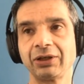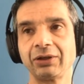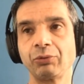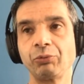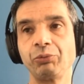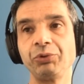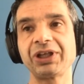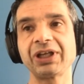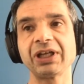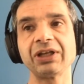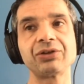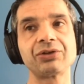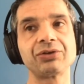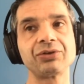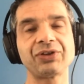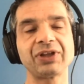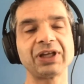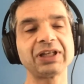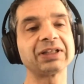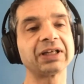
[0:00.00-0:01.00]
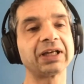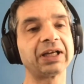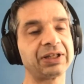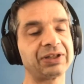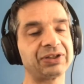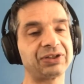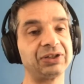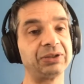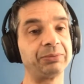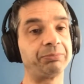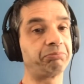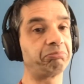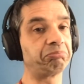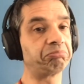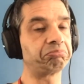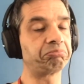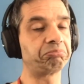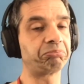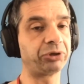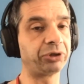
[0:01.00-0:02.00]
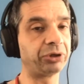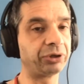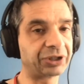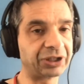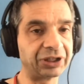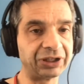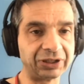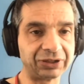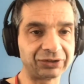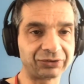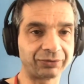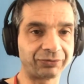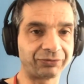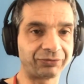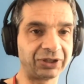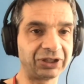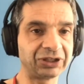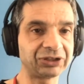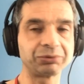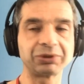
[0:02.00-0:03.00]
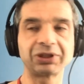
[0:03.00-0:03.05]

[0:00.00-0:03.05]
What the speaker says: we can do that at the plugin interface.